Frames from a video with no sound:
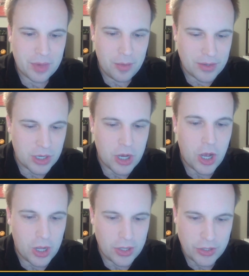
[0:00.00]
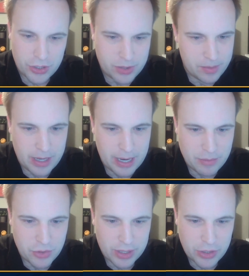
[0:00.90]
It wasn't called just a
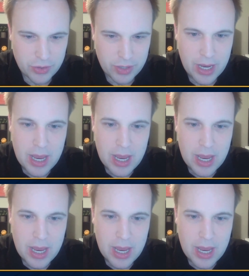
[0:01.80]
hamstring injury.